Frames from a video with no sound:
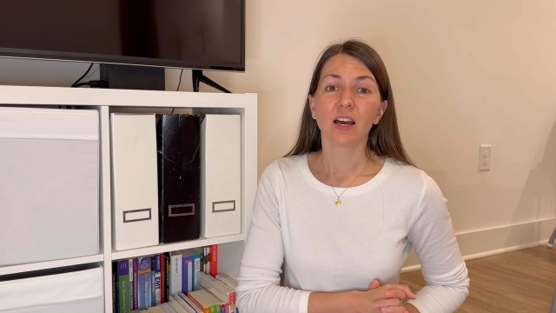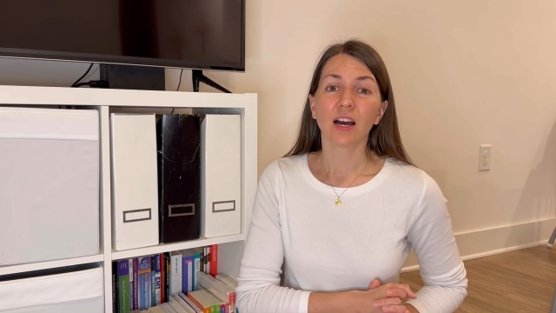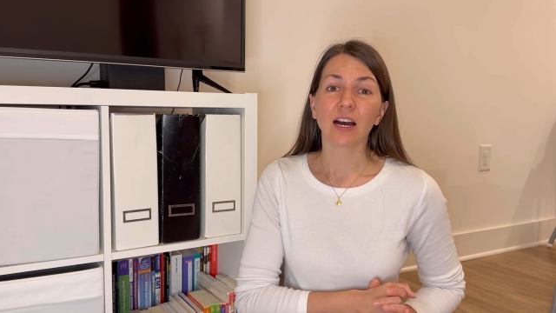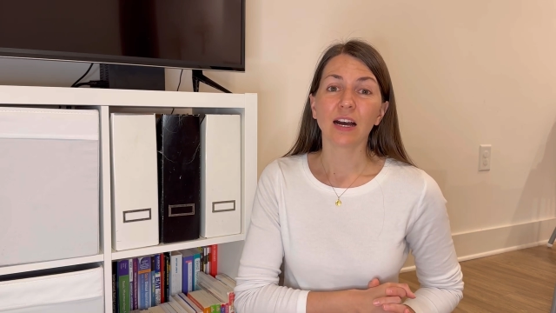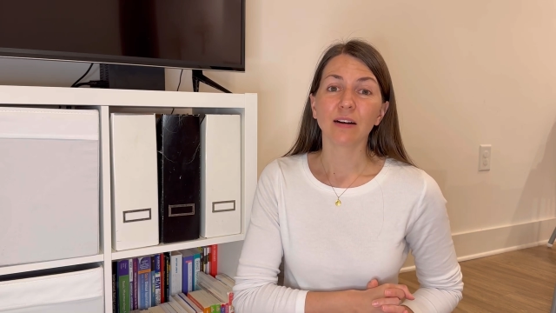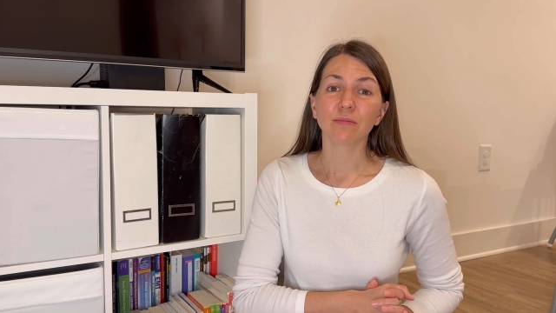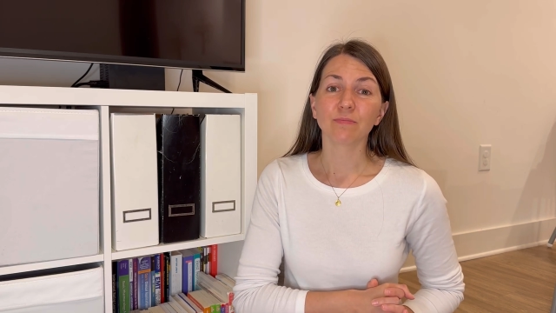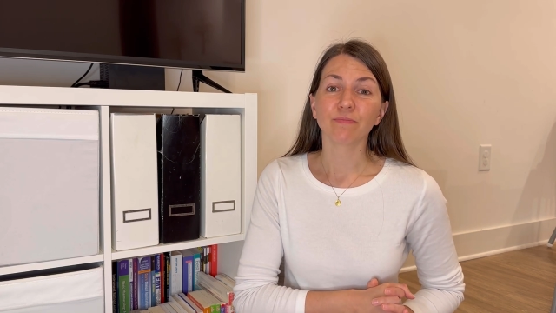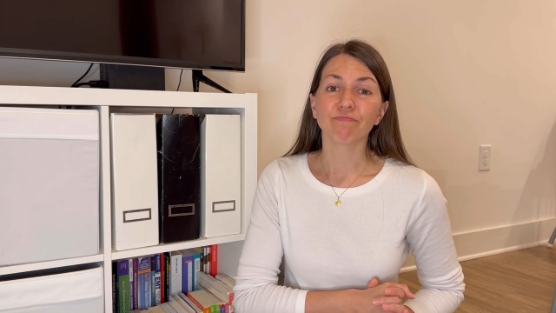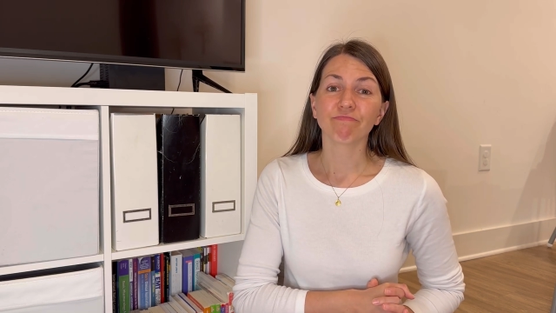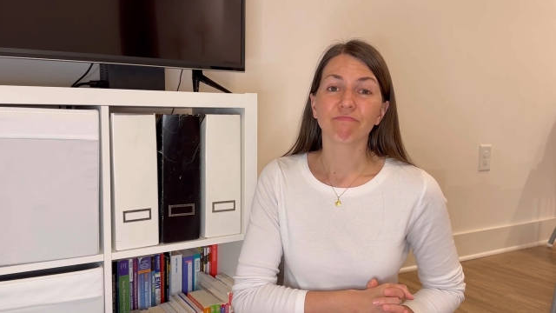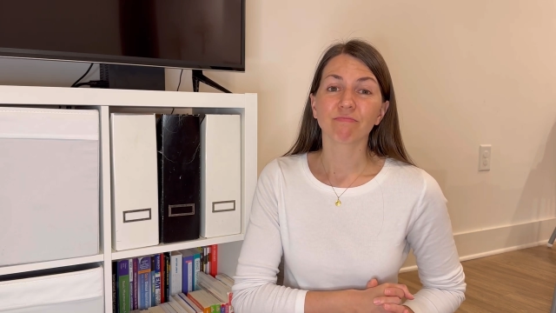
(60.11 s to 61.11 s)

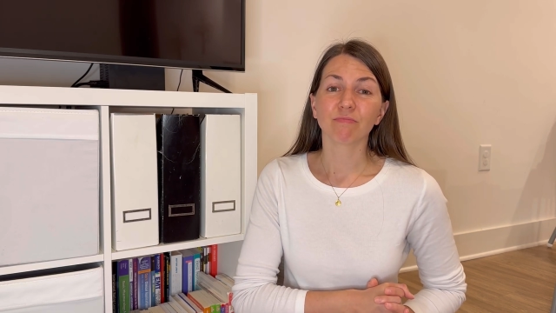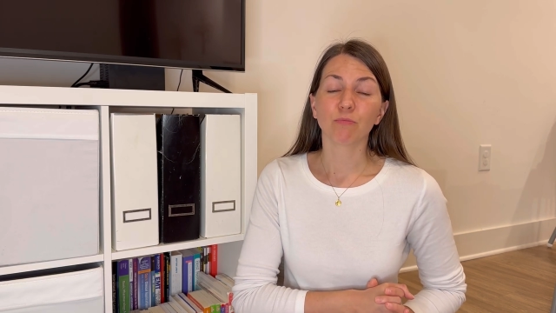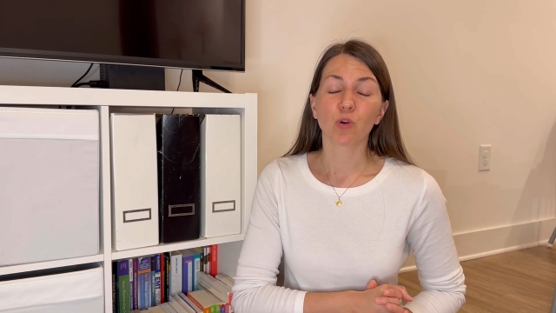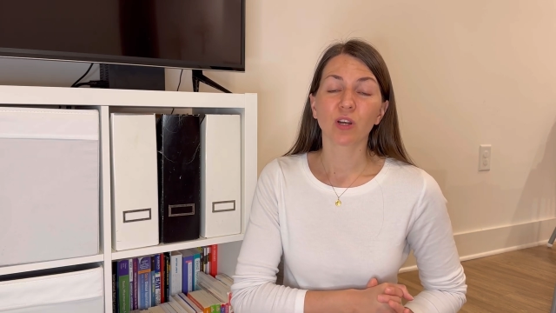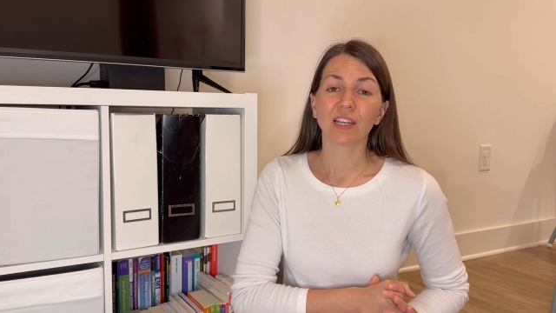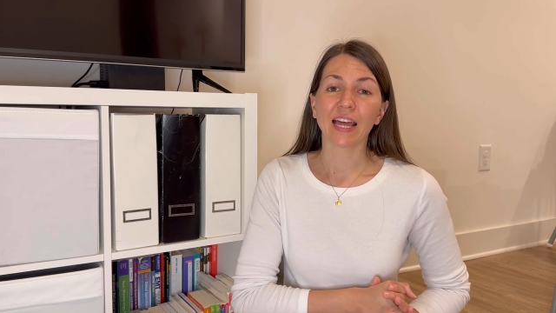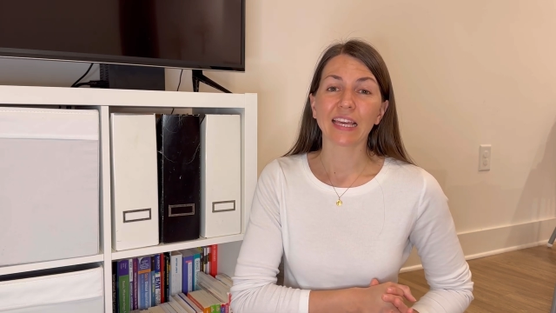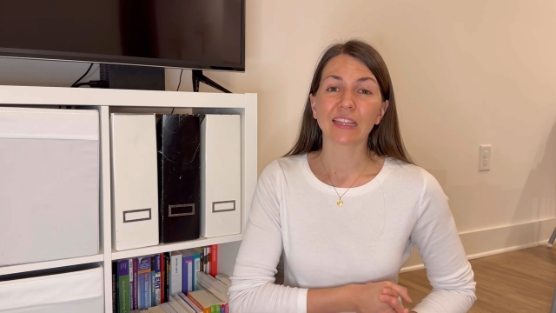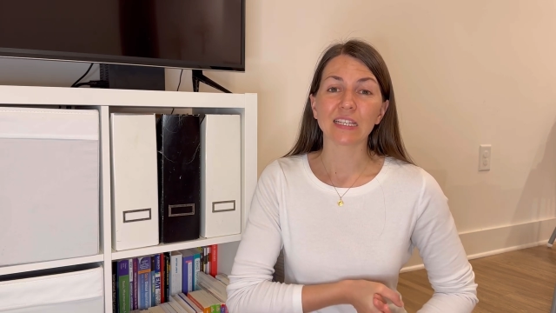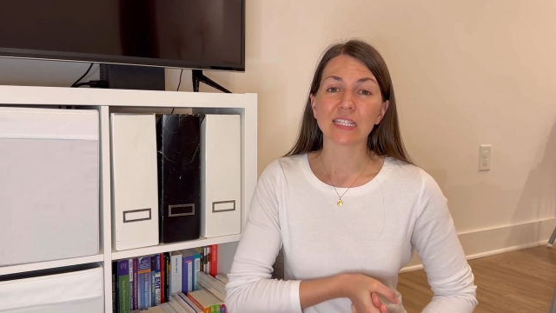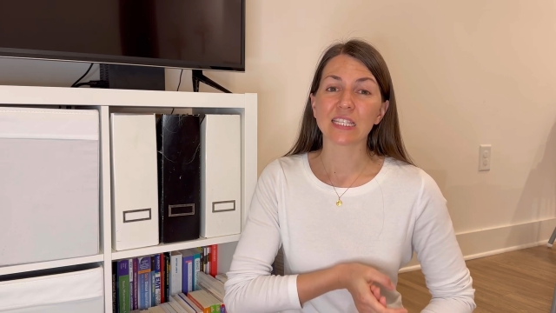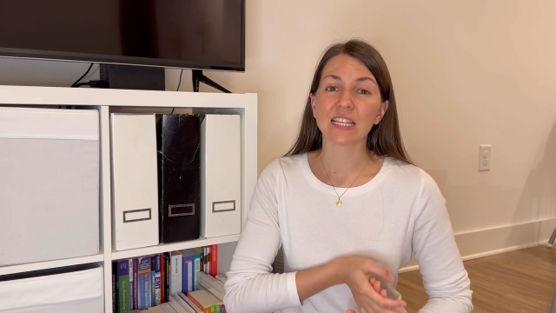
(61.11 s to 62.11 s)
more in like
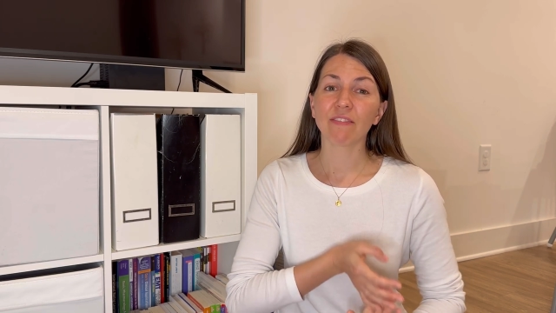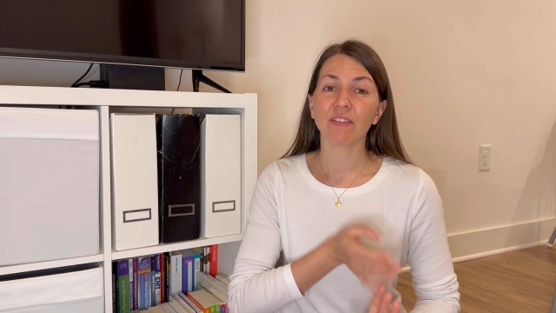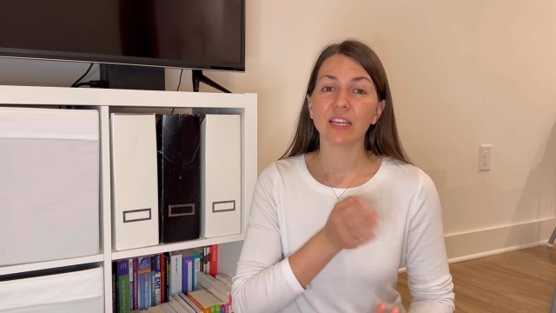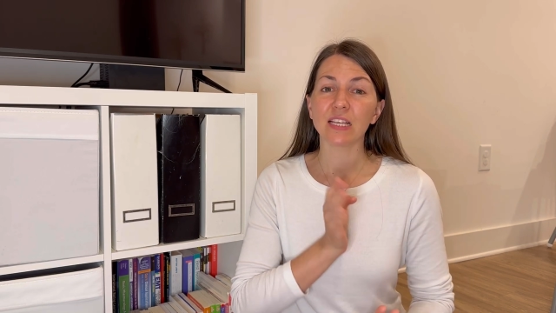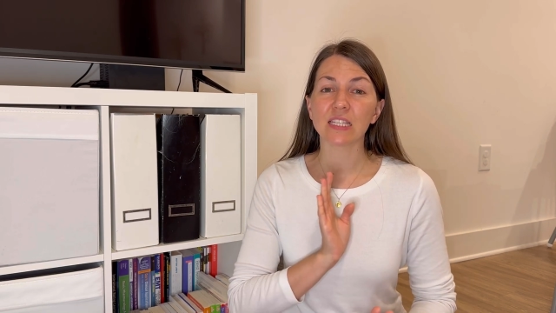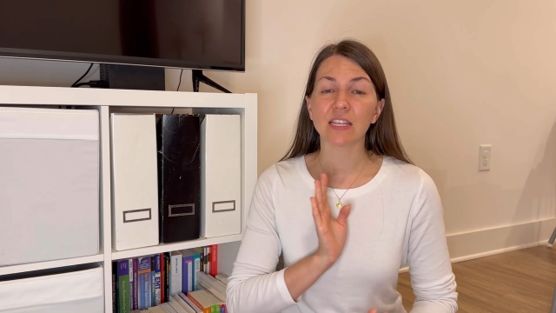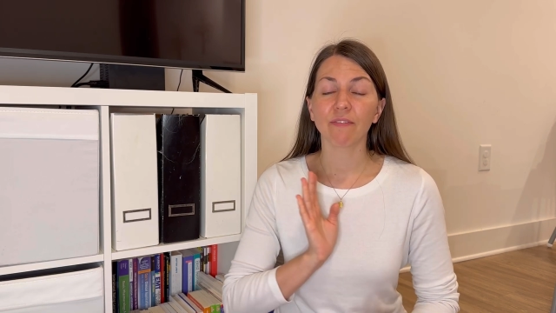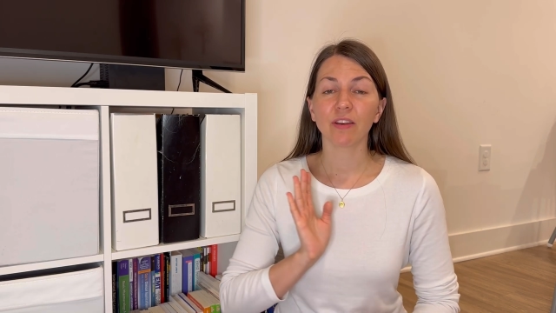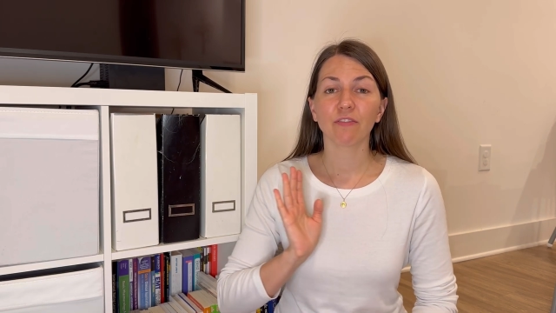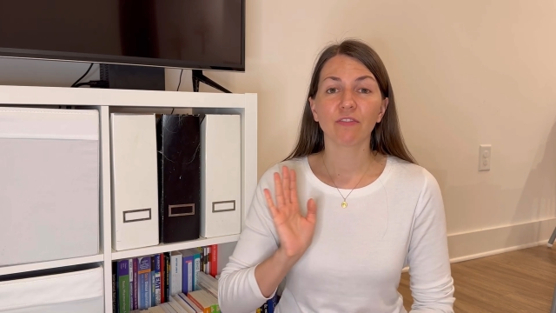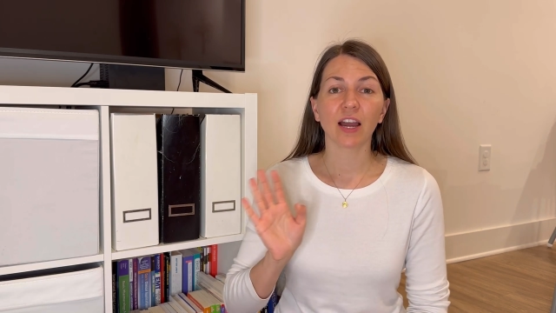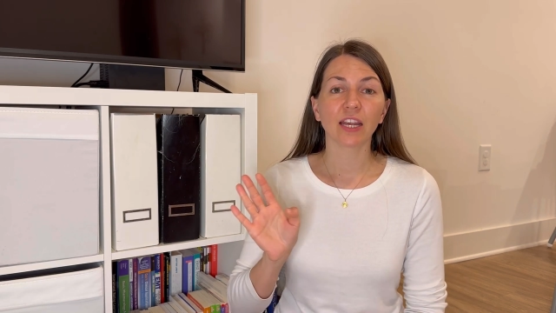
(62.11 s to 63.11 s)
the
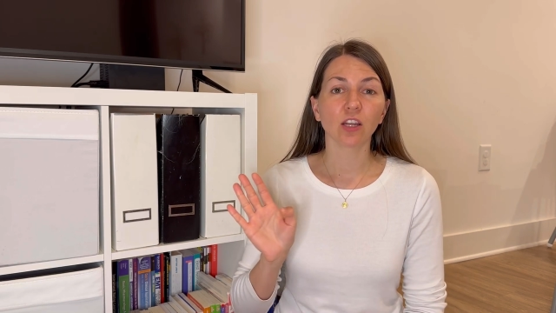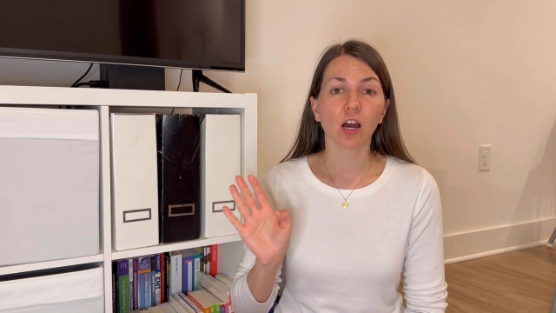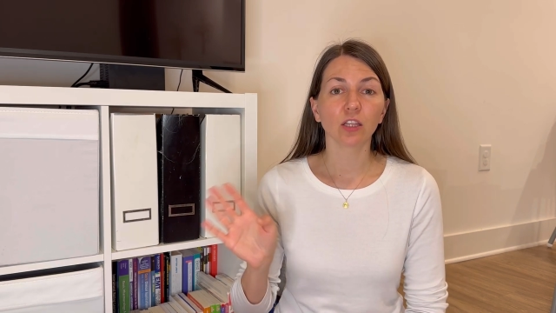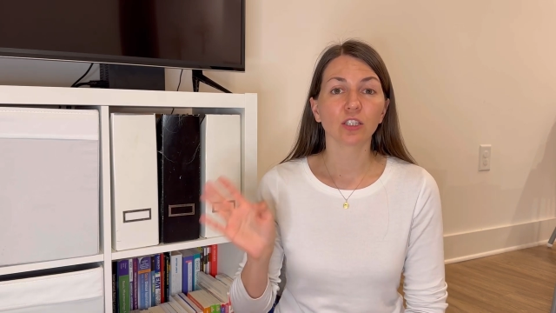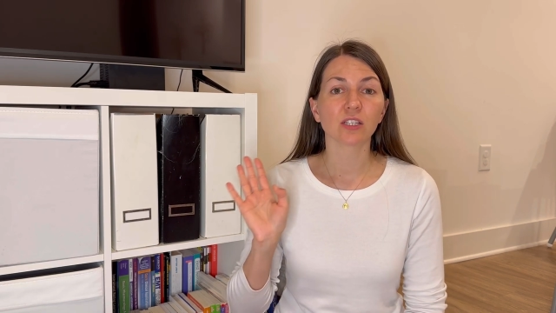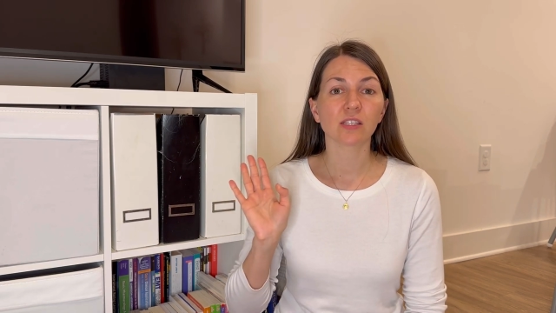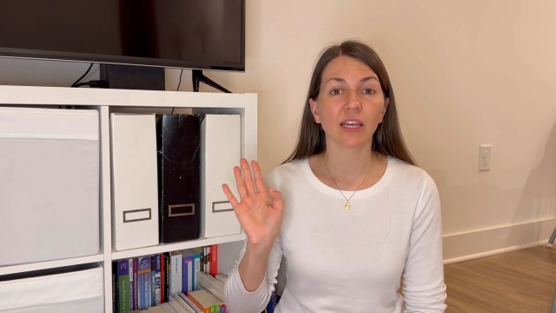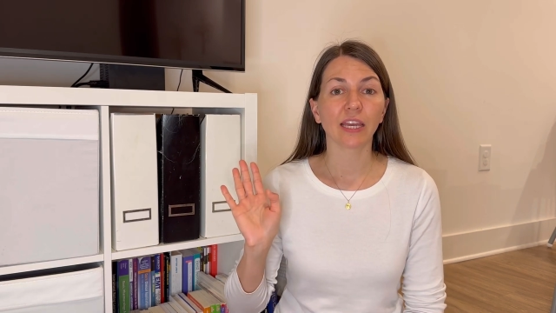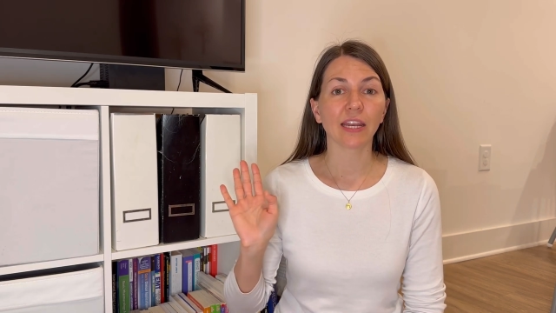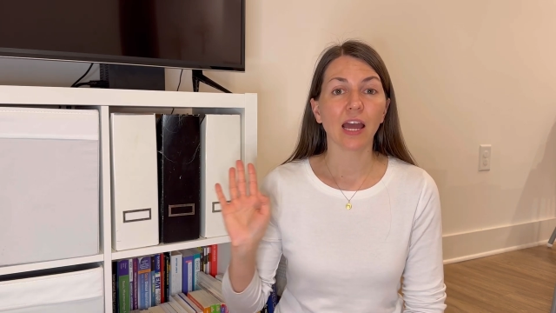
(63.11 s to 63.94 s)
$70-$75 and